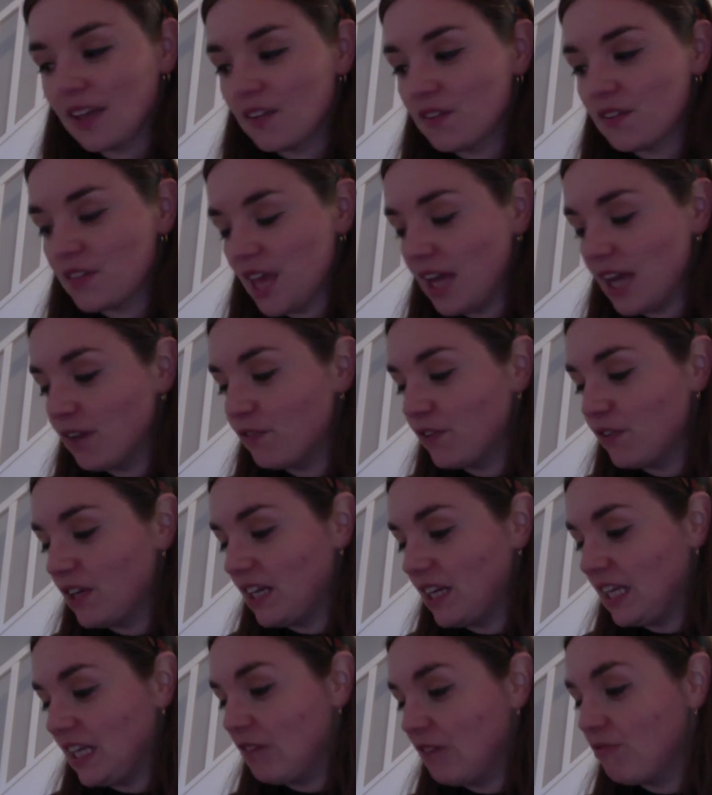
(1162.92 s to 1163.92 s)

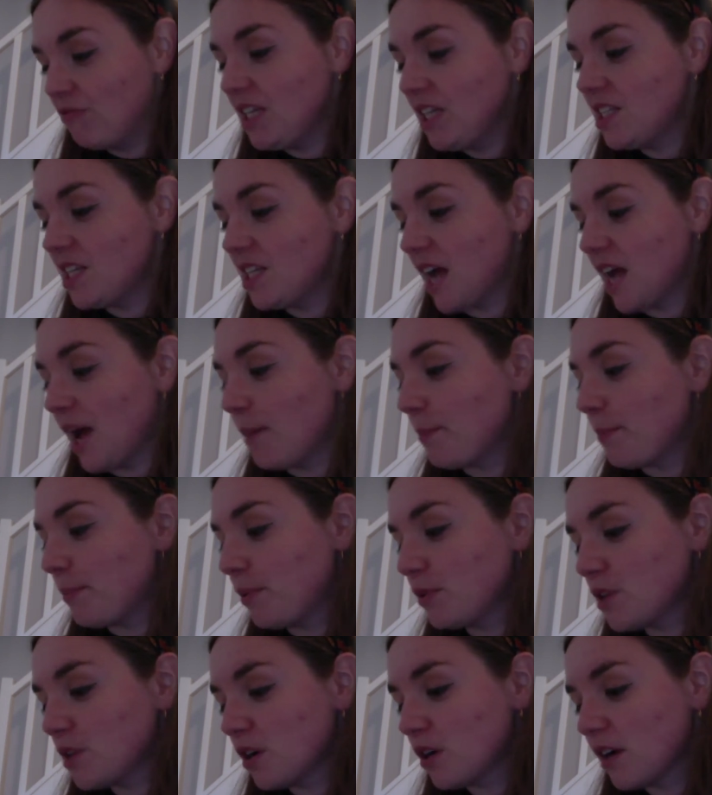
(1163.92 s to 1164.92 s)
Thankfully, Rezia
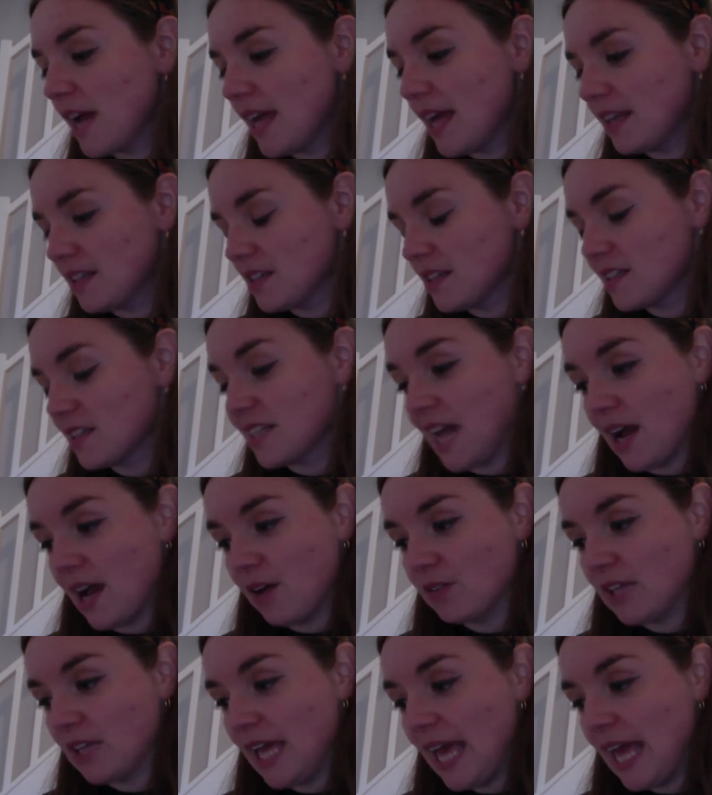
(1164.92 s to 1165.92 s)
put her hand
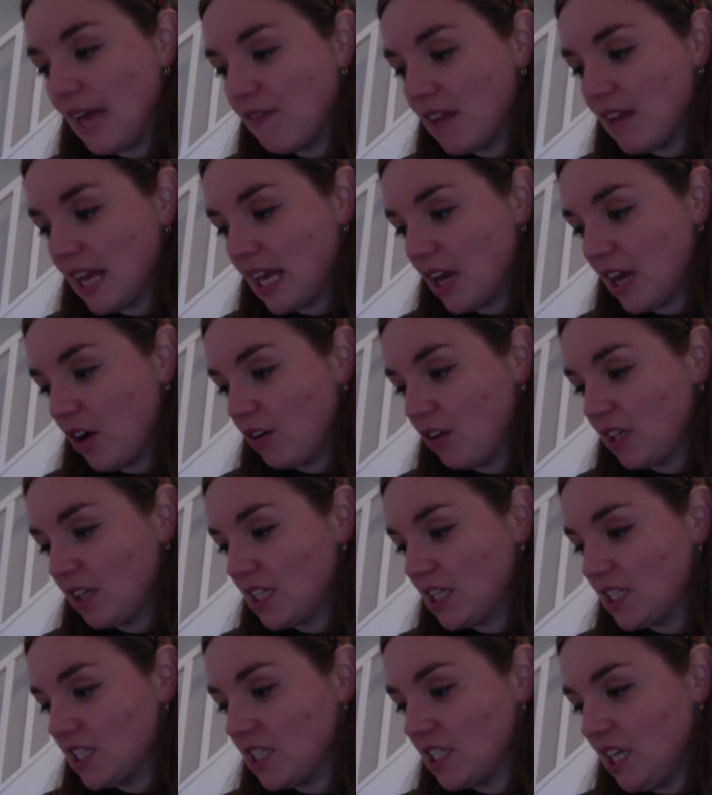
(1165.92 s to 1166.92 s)
down heavily on
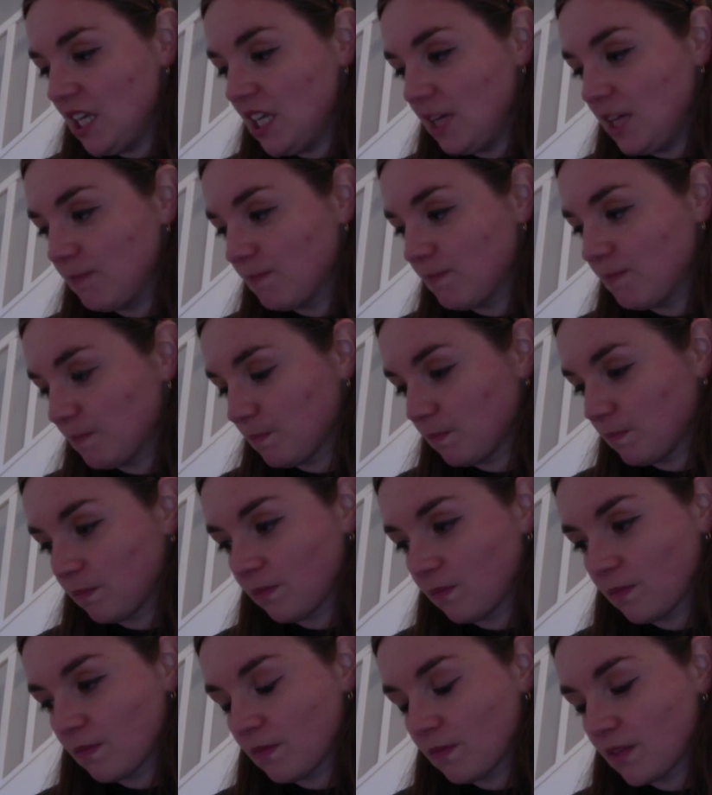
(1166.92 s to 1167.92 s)
his knee
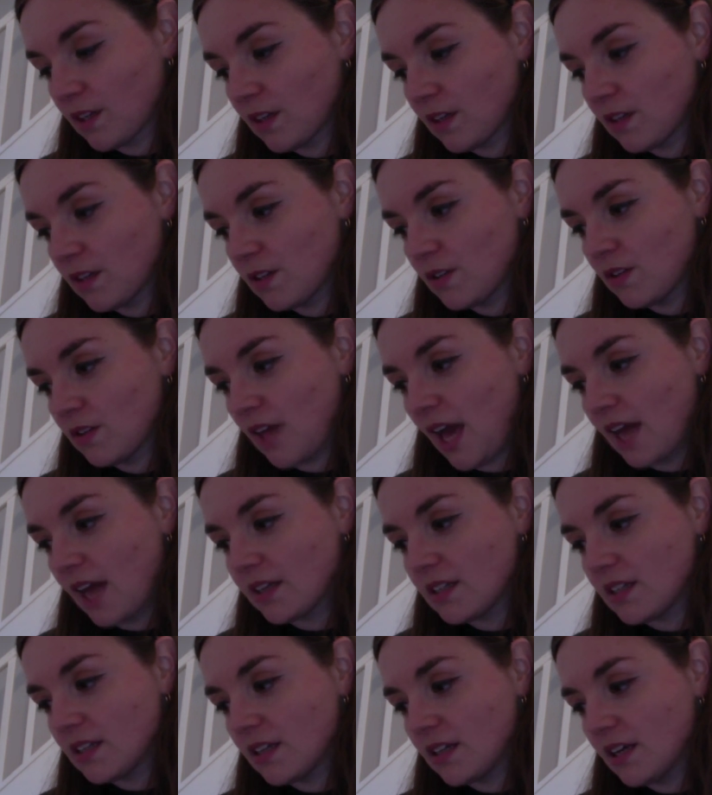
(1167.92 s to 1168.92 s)
so
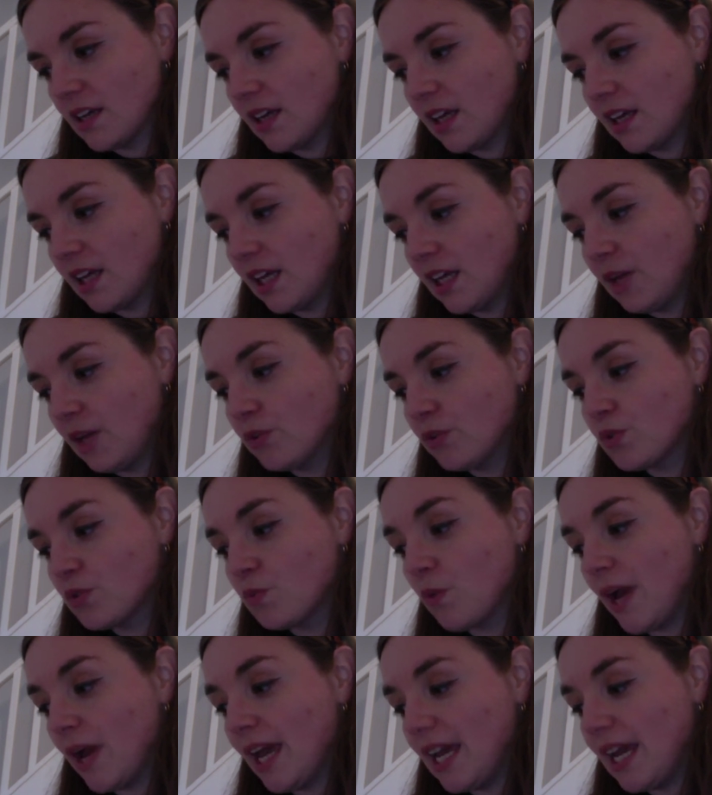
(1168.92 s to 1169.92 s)
that he was
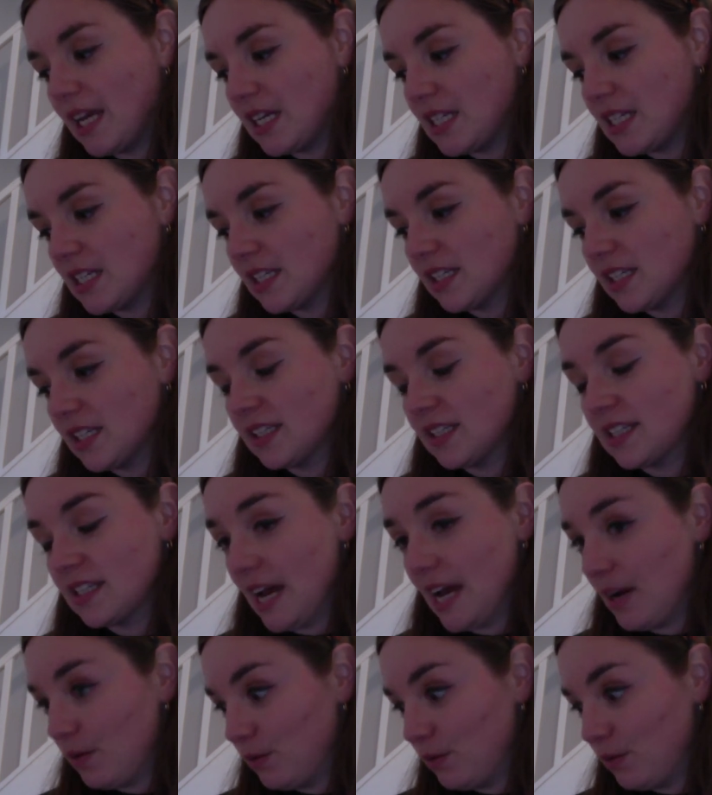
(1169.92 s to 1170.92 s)
weighed
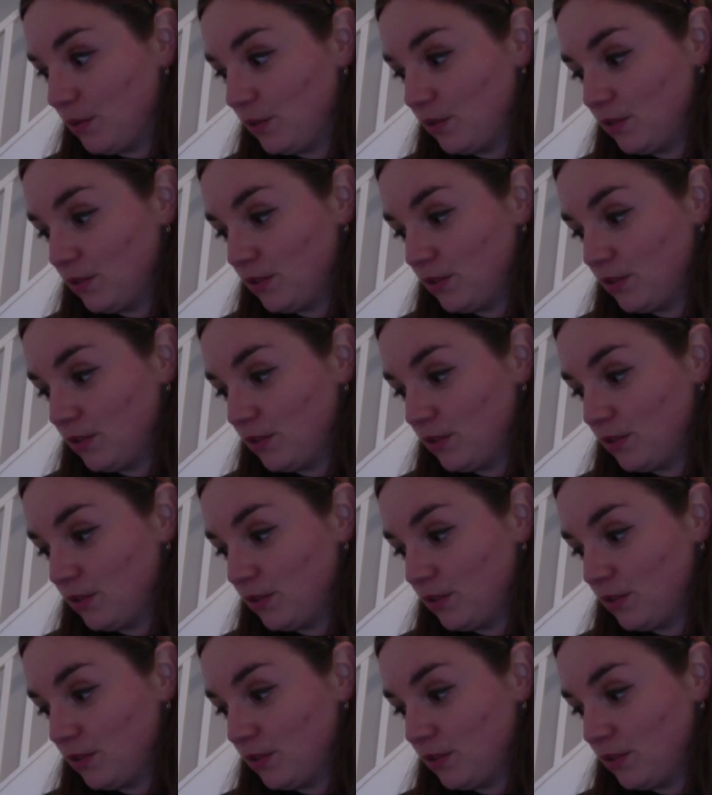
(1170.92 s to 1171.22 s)
down,